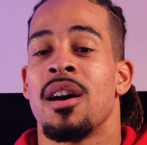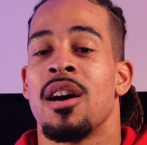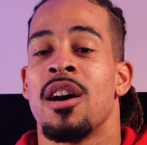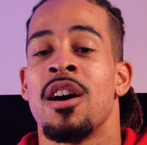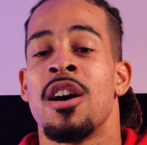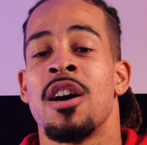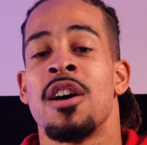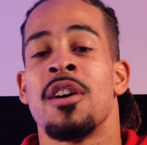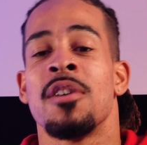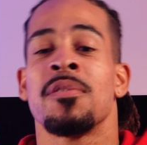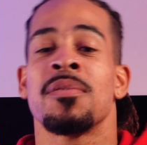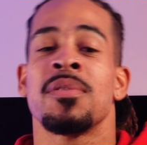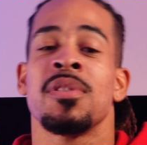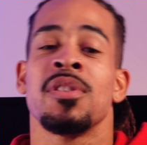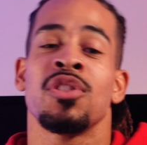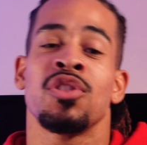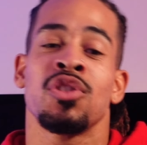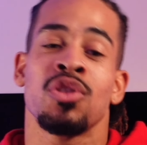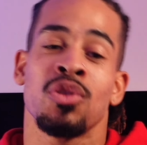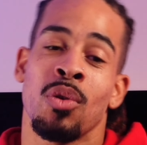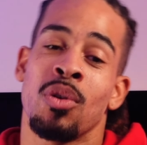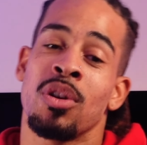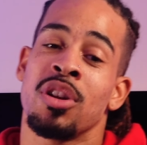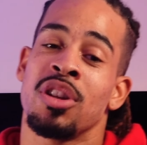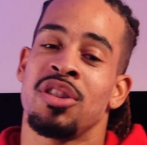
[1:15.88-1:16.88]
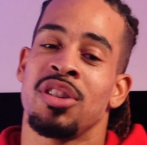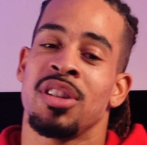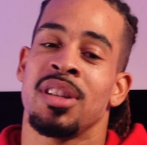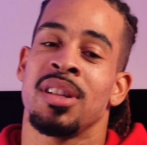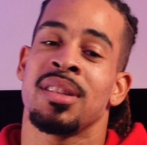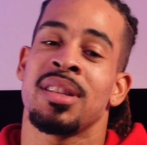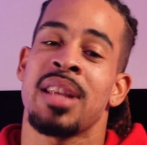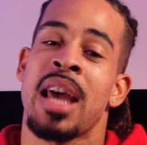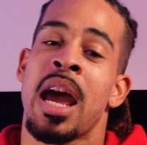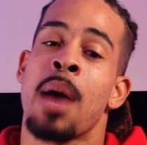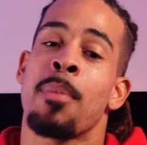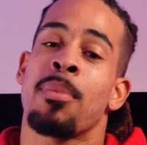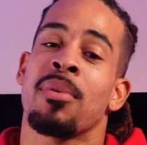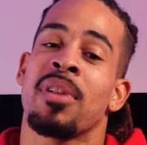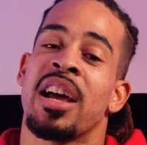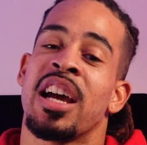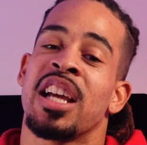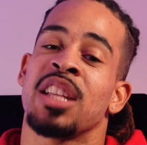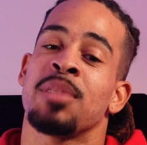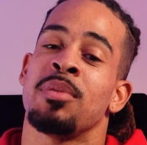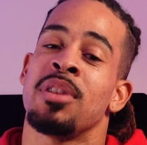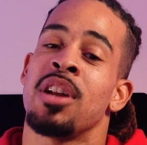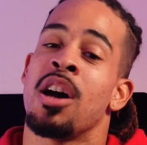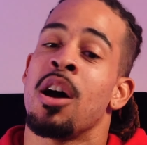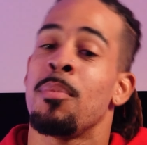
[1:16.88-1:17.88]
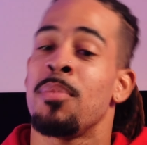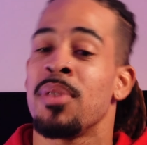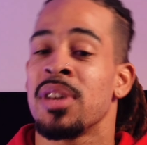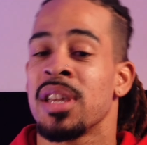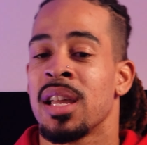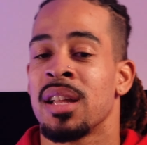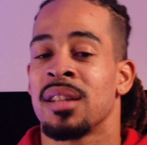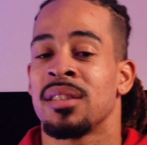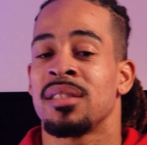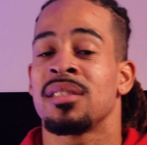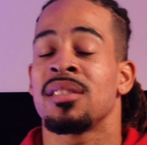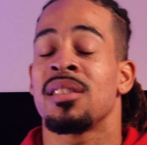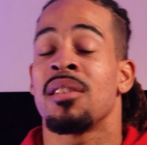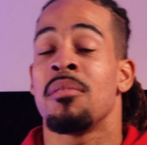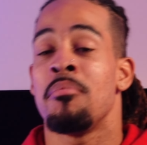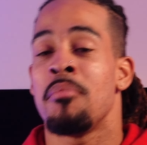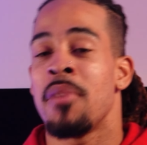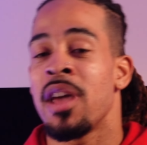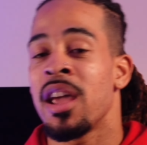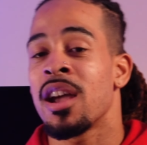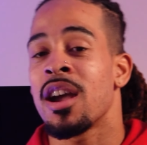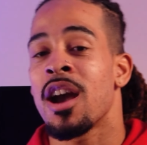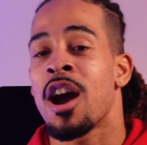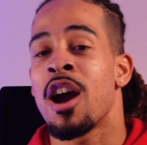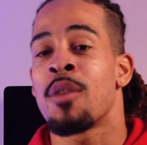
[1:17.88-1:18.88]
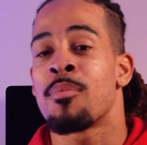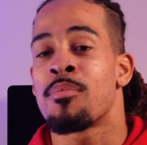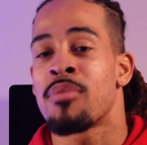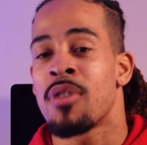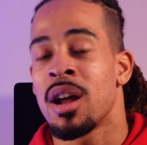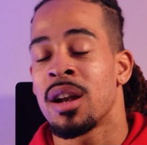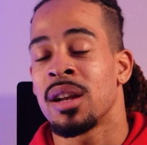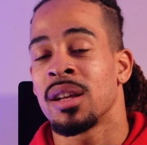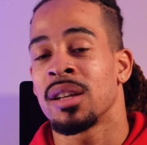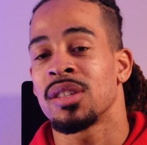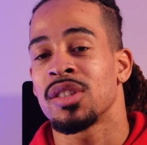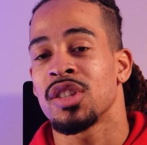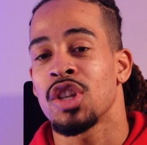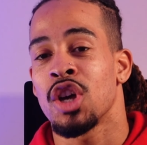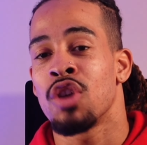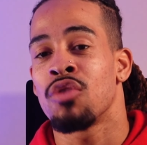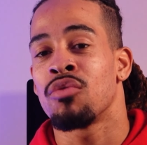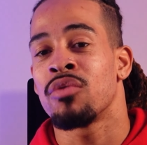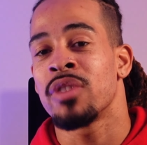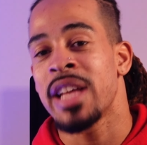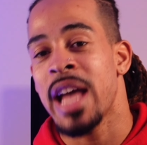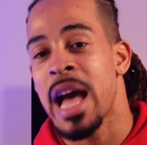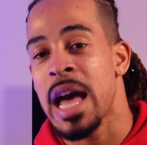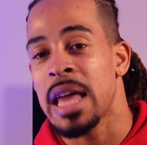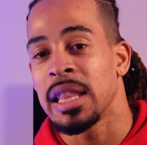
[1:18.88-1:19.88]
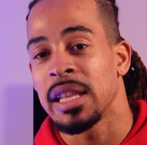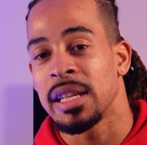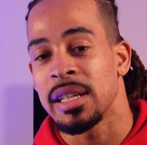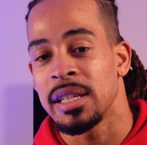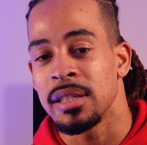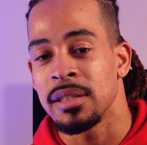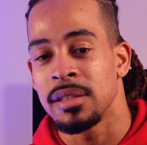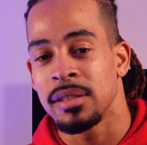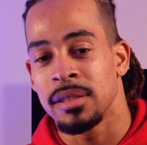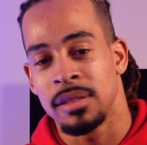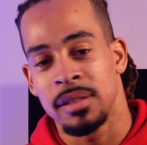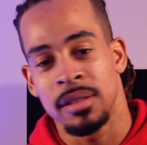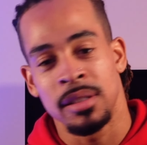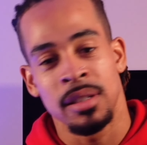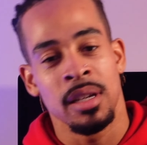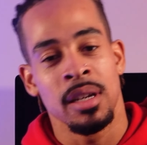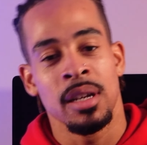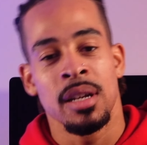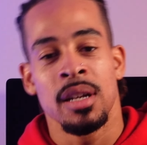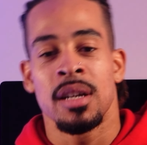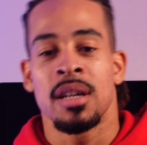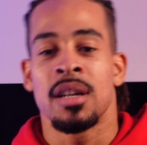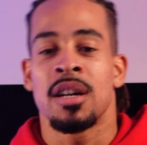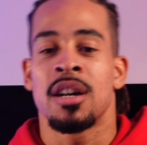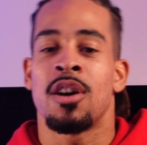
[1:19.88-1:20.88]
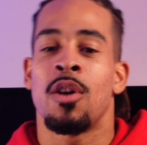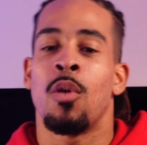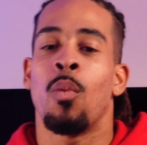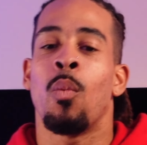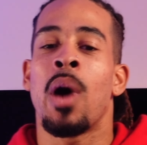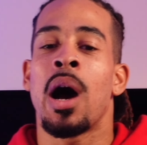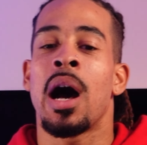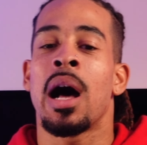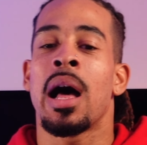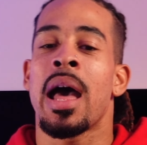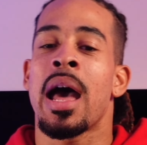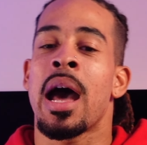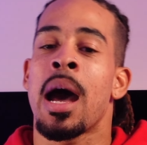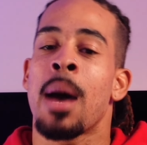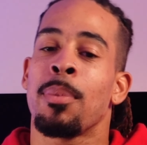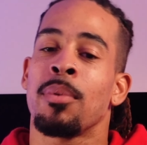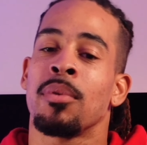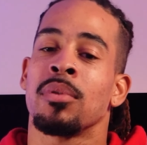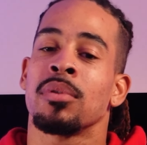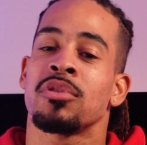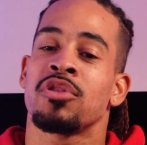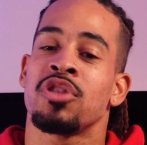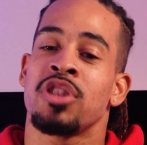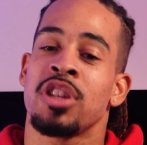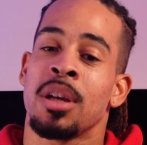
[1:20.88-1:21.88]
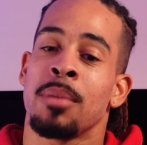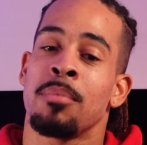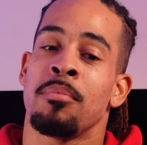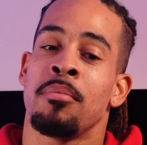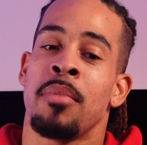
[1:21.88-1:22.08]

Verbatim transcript: of the shortages Apple has been up against to make our products a reality. Uh, while Apple chip